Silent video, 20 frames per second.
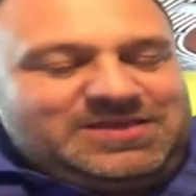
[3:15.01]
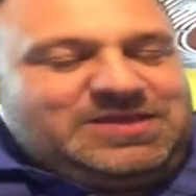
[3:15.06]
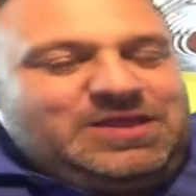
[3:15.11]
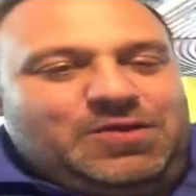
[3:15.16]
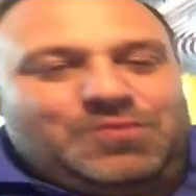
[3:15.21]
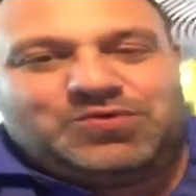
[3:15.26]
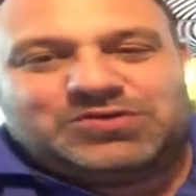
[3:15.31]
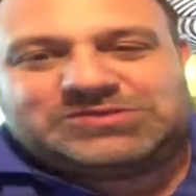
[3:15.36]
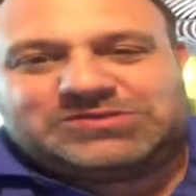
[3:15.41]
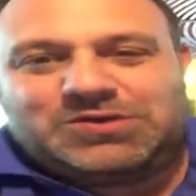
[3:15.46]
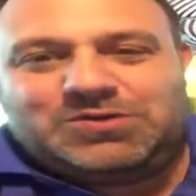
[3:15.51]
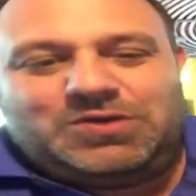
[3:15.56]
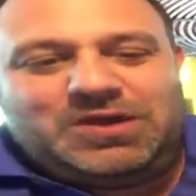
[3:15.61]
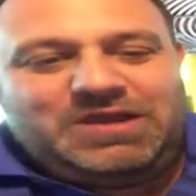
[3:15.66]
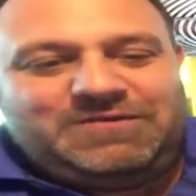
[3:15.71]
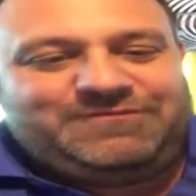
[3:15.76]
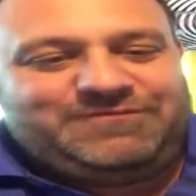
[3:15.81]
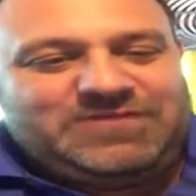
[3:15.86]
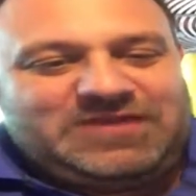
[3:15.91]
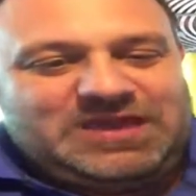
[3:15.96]
You know, so
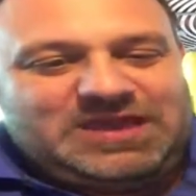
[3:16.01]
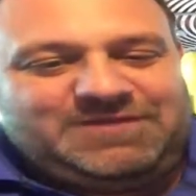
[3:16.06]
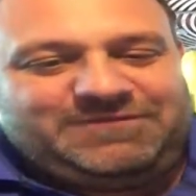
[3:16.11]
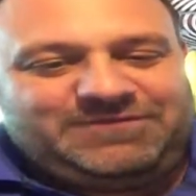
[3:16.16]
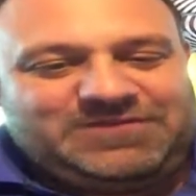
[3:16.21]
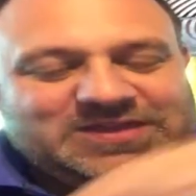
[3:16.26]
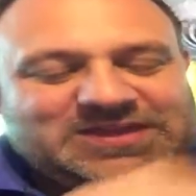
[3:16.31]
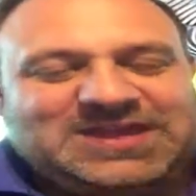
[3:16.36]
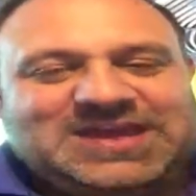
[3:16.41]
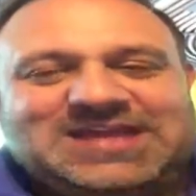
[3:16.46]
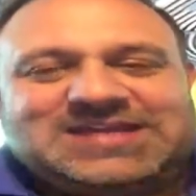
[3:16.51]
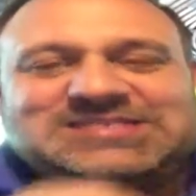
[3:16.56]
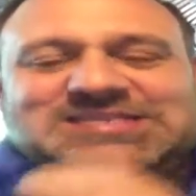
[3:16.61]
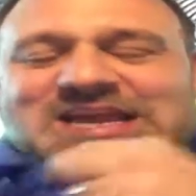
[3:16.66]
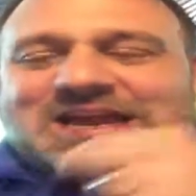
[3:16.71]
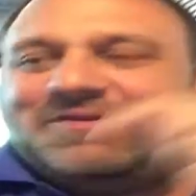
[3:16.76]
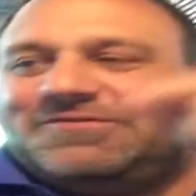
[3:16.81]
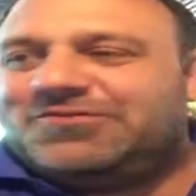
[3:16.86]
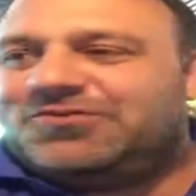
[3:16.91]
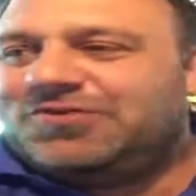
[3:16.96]
if the kids
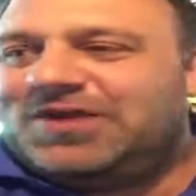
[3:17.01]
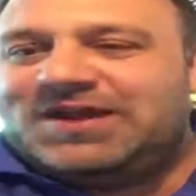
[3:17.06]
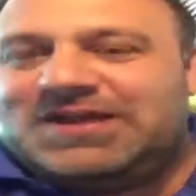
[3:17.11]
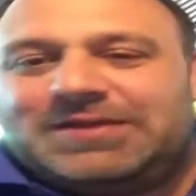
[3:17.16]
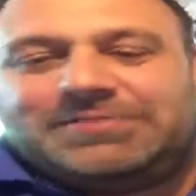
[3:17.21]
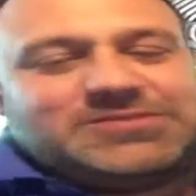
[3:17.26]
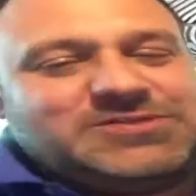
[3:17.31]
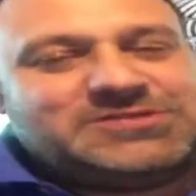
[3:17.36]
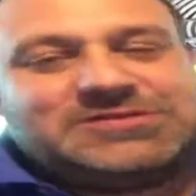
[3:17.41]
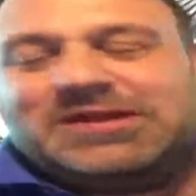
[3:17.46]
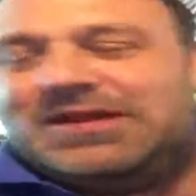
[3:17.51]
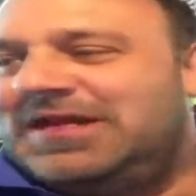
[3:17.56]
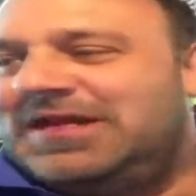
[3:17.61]
have great numbers,